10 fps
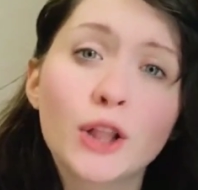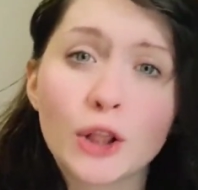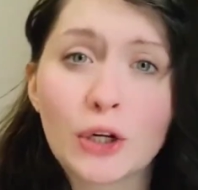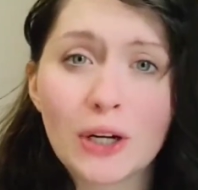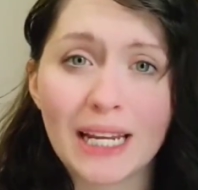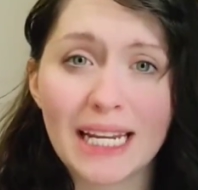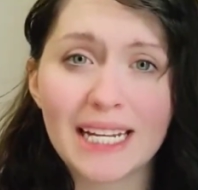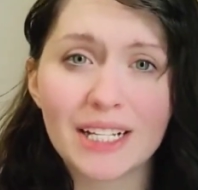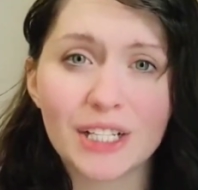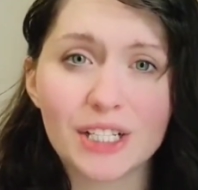learning
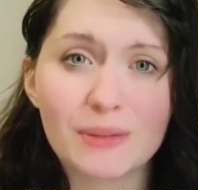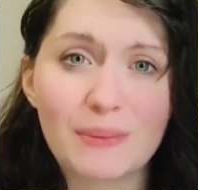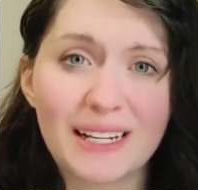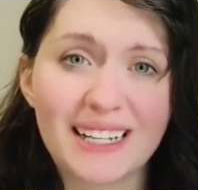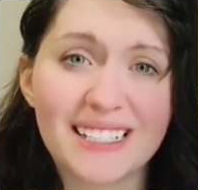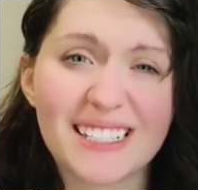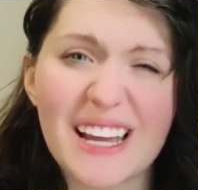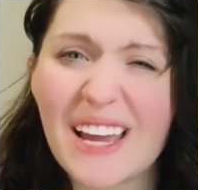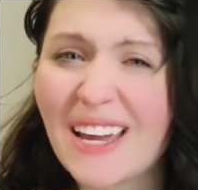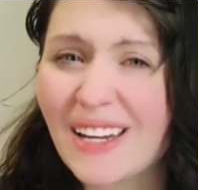English, because
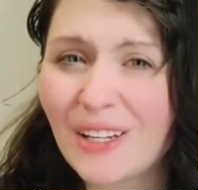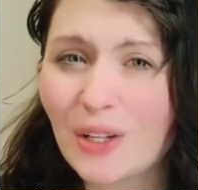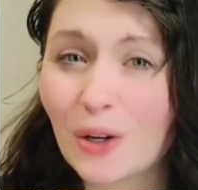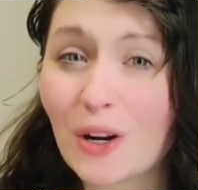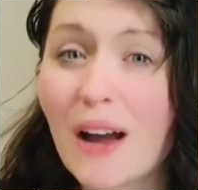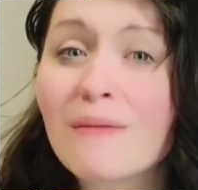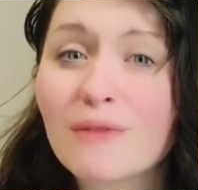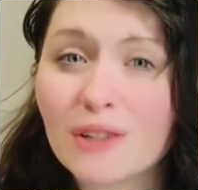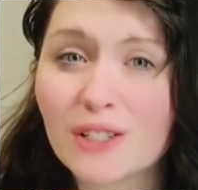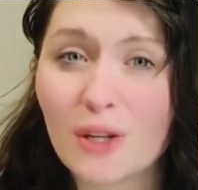your
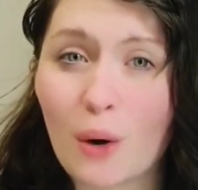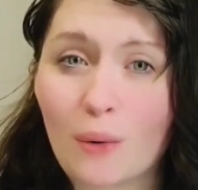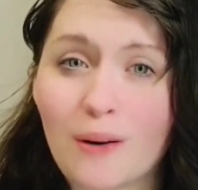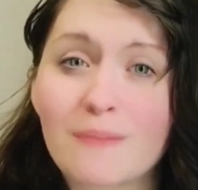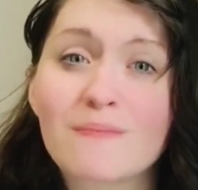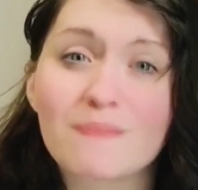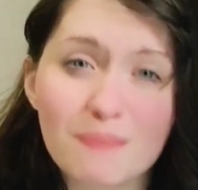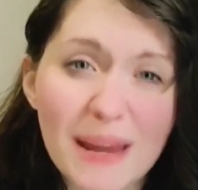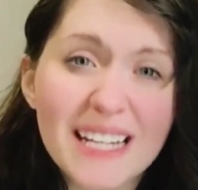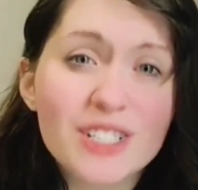comfort zone
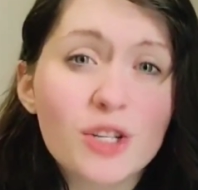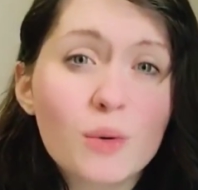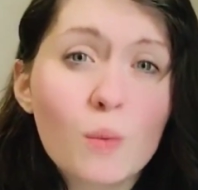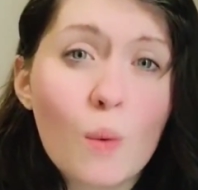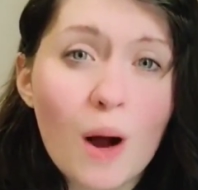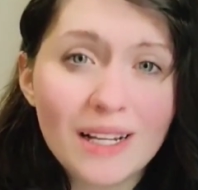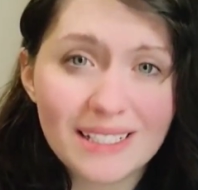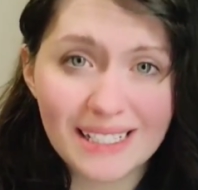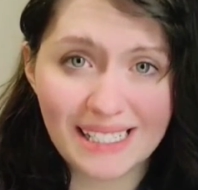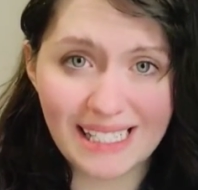makes you
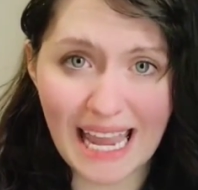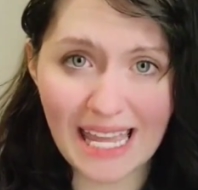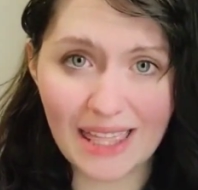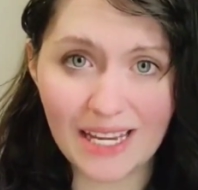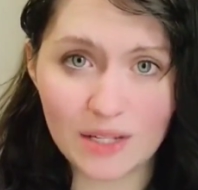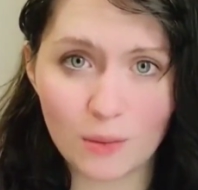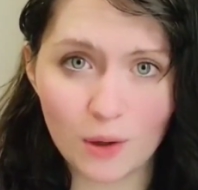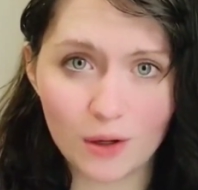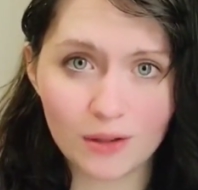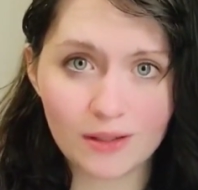want to say these
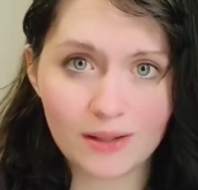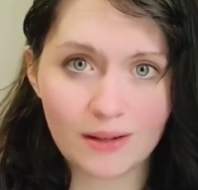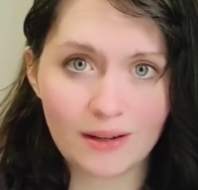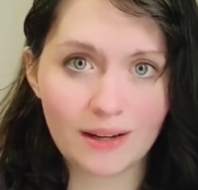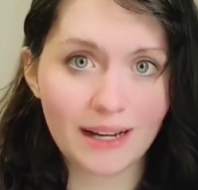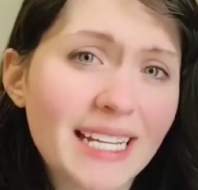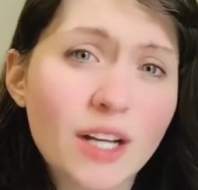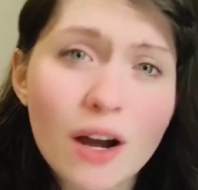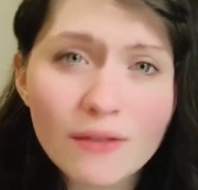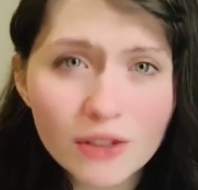words. In
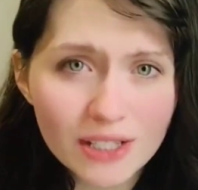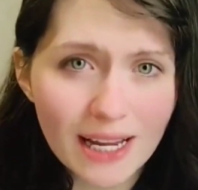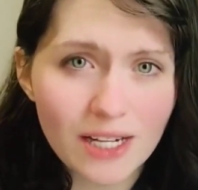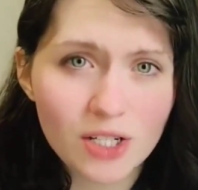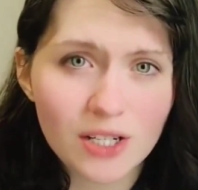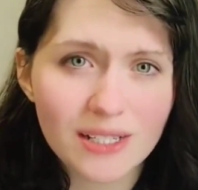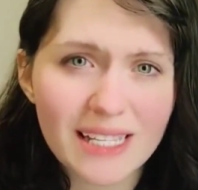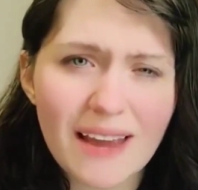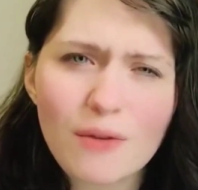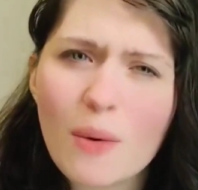conversations,
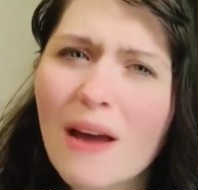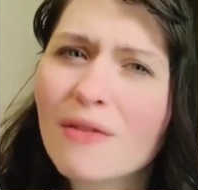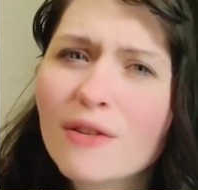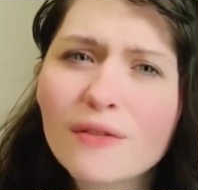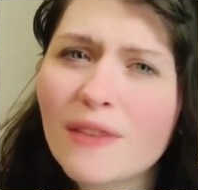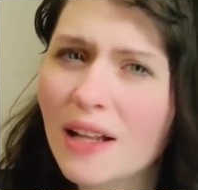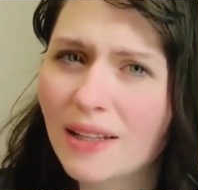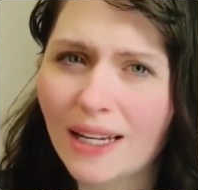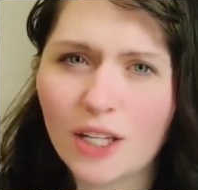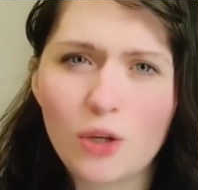have you ever felt
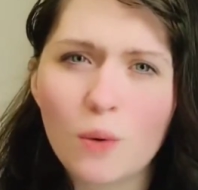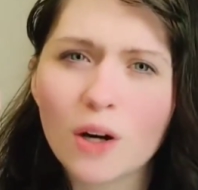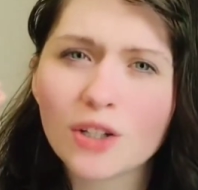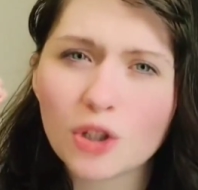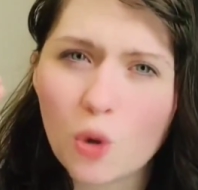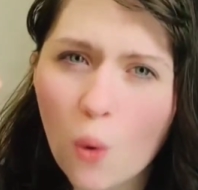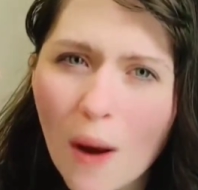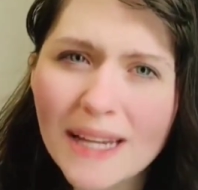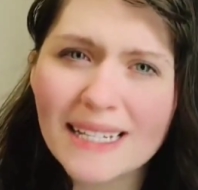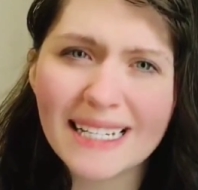like you aren't
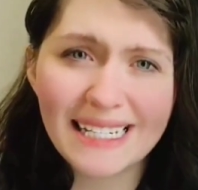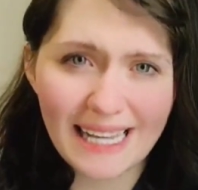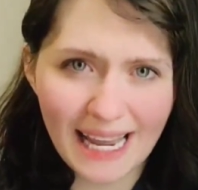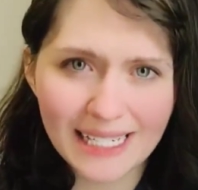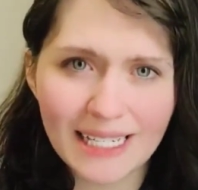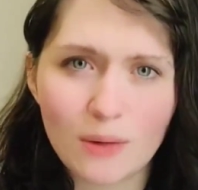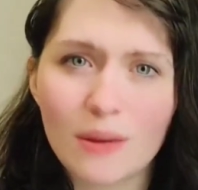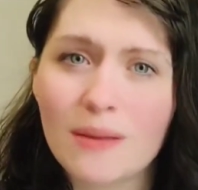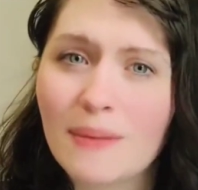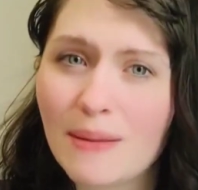quite connecting
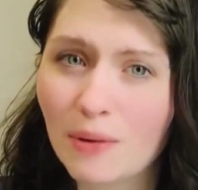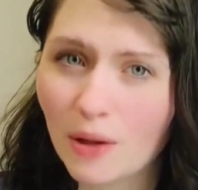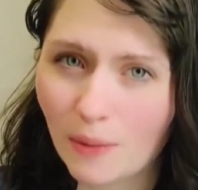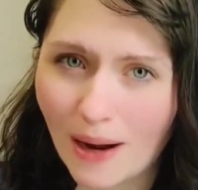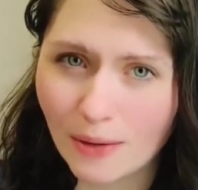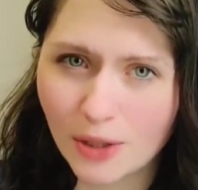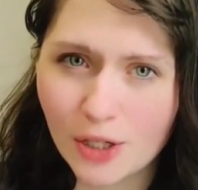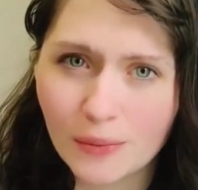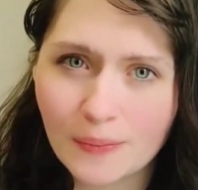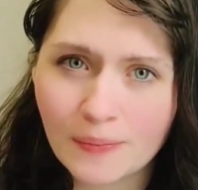with the people around
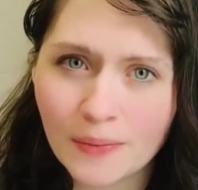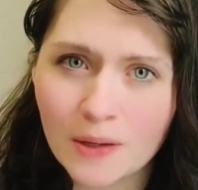you?